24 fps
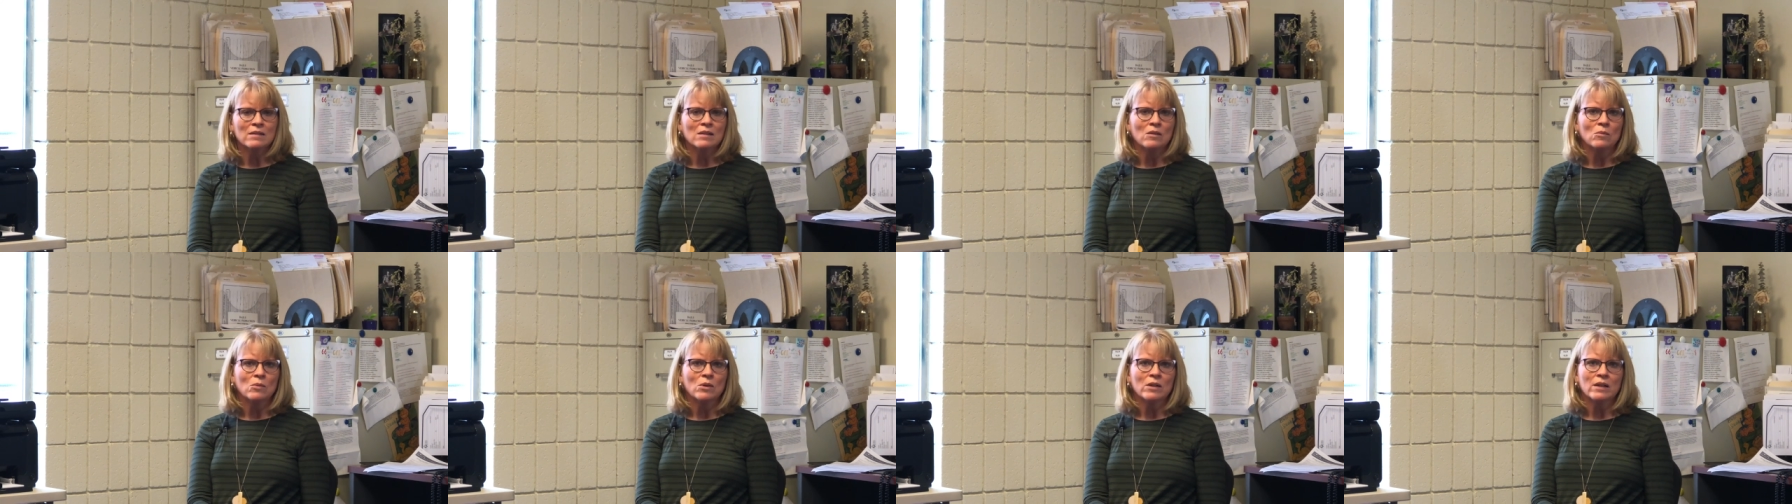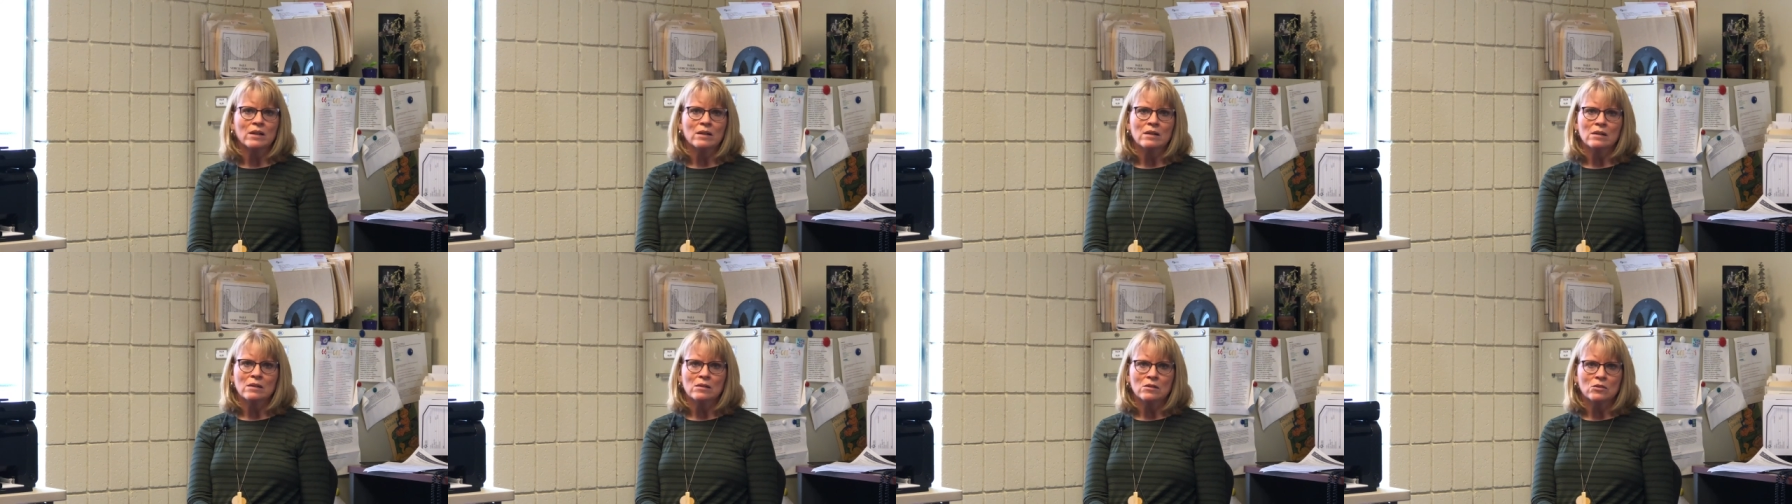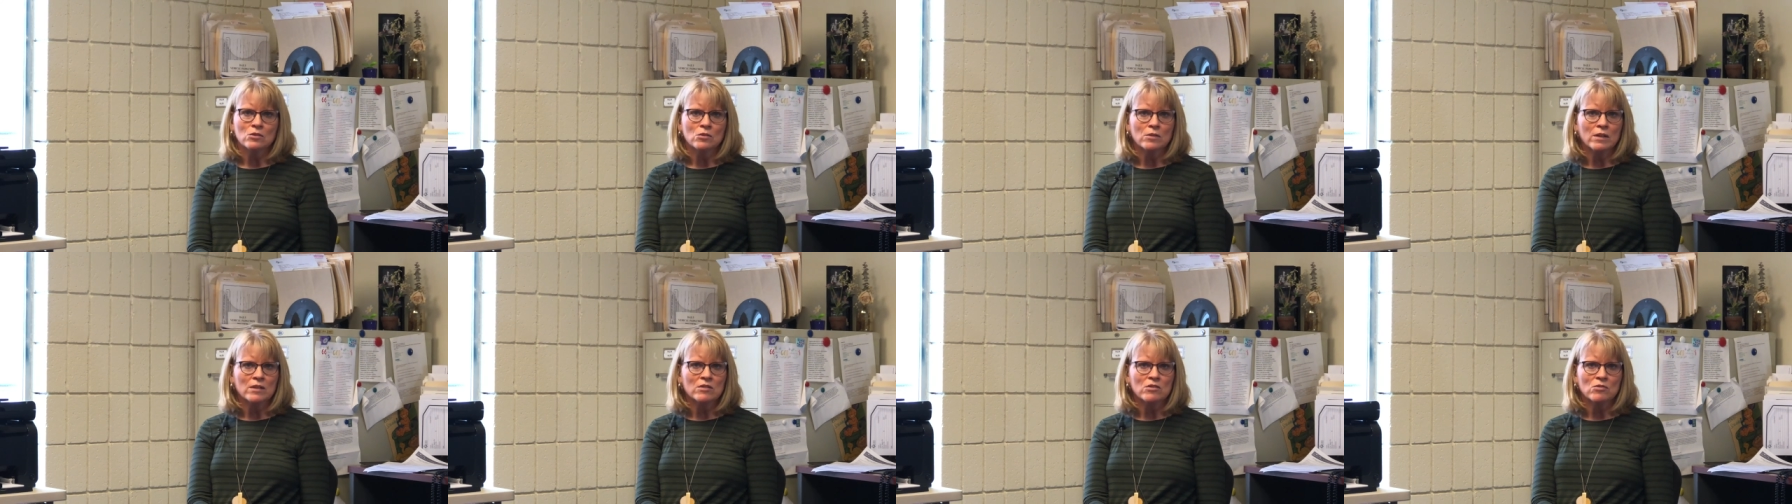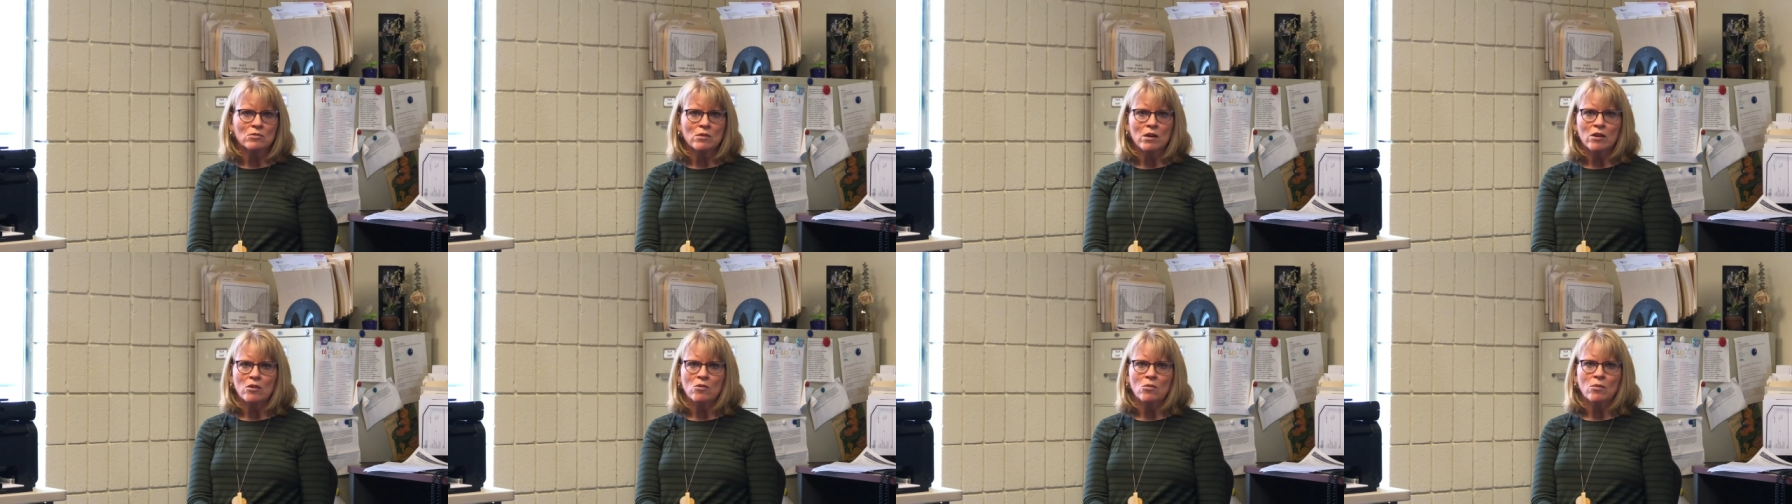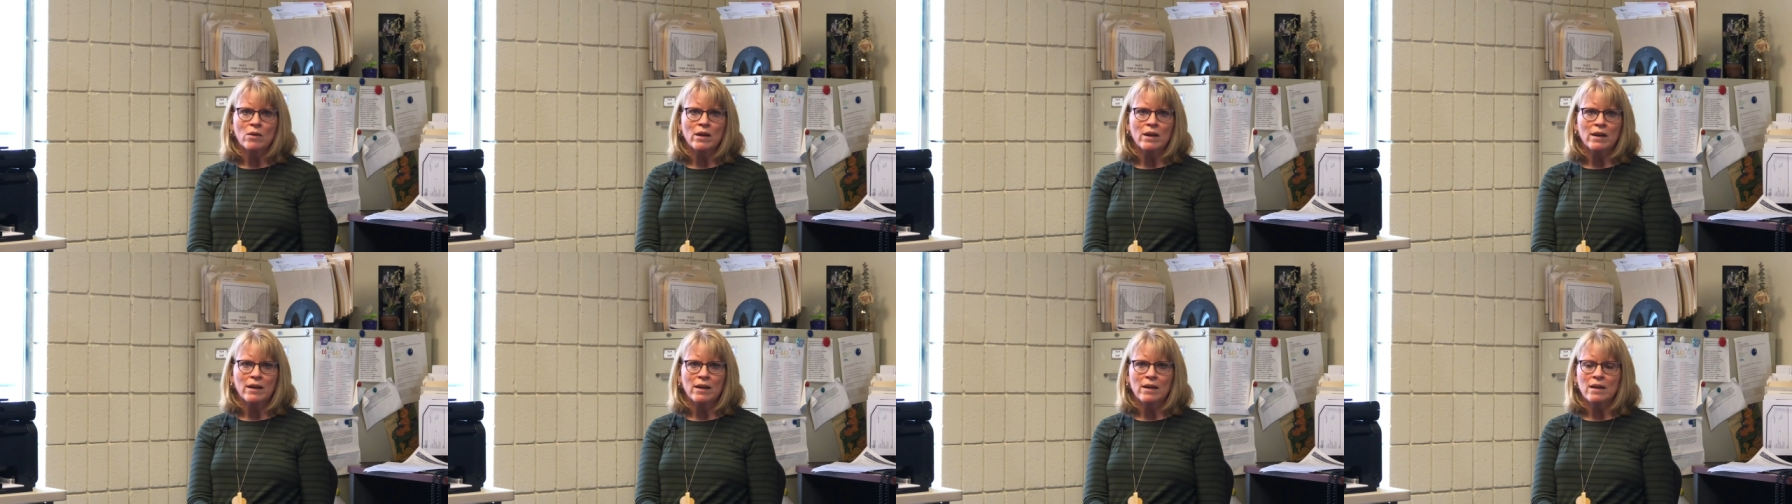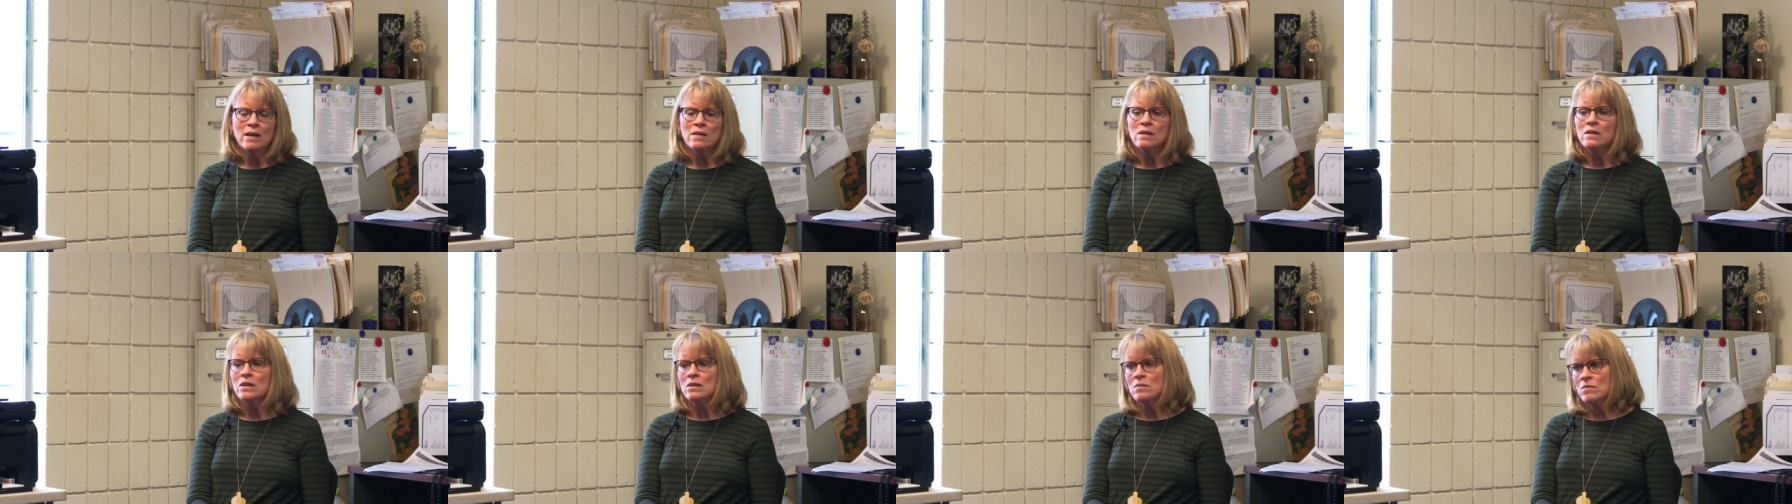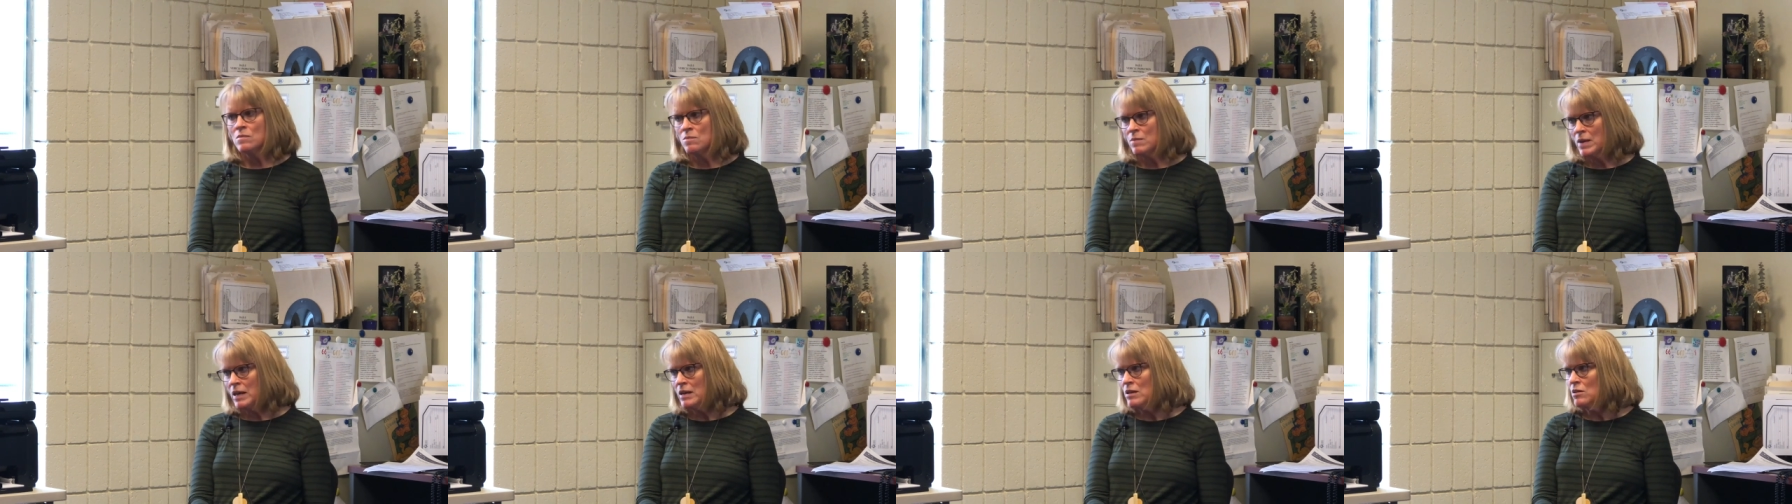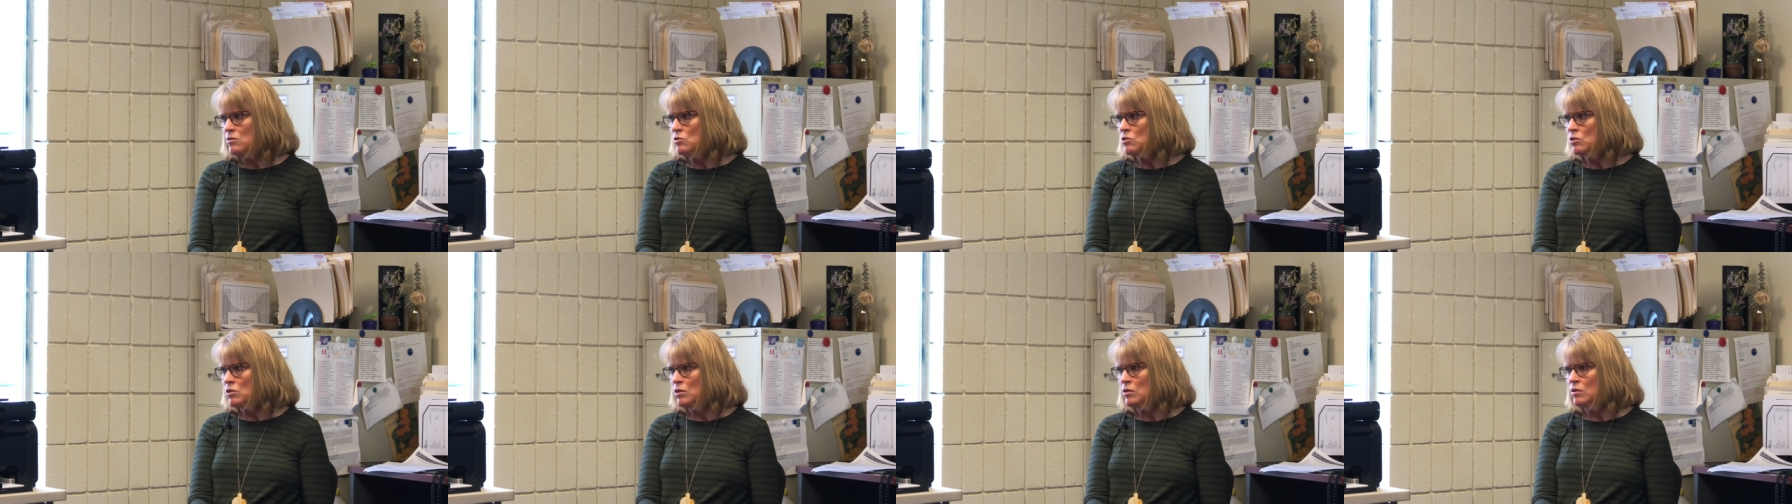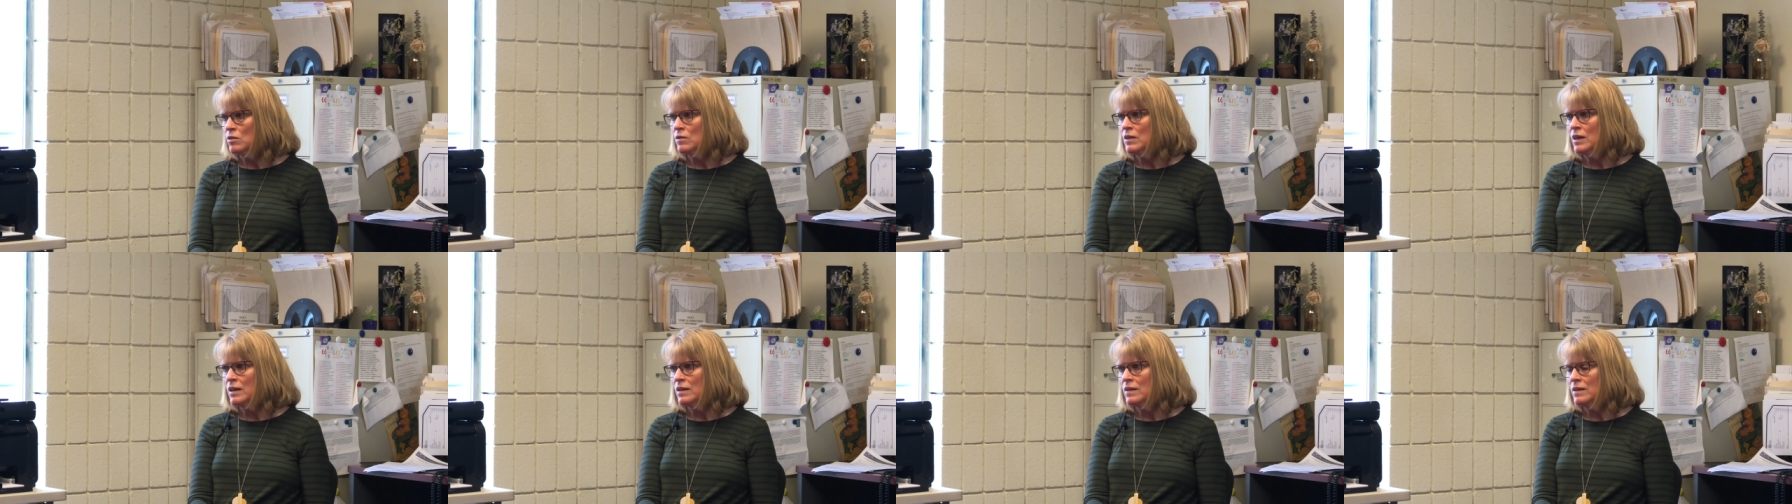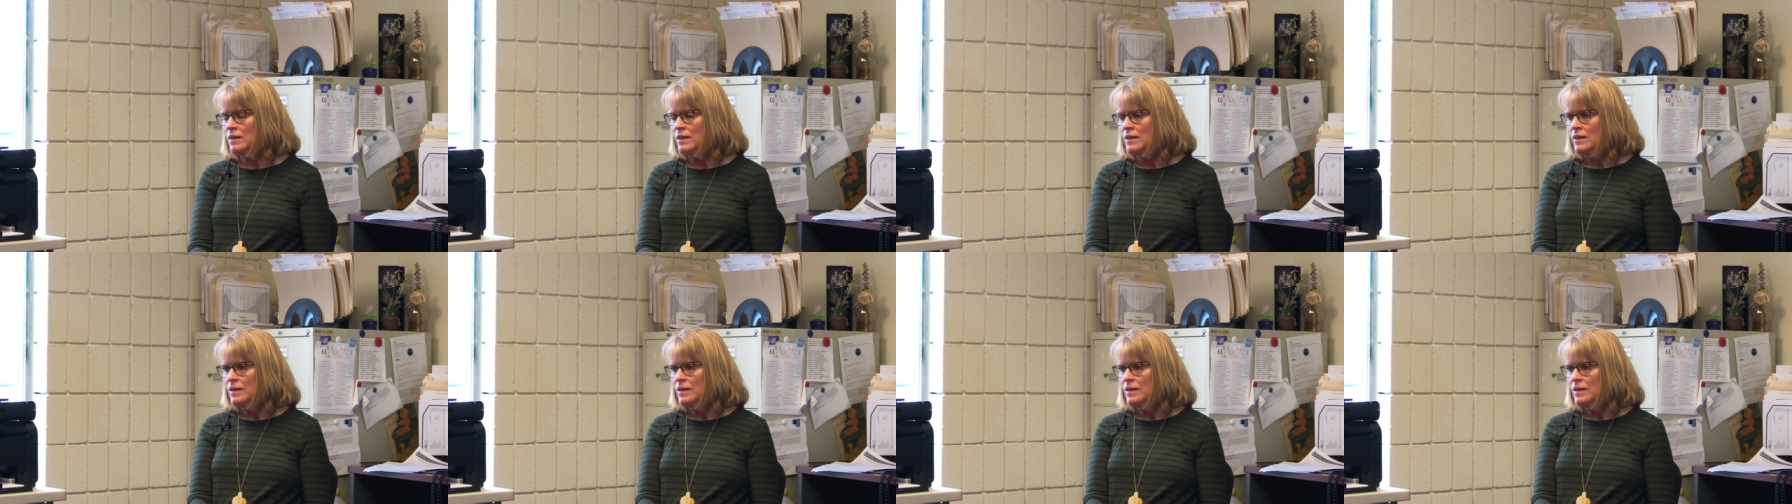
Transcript: that we'll get it addressed right away, and then making sure that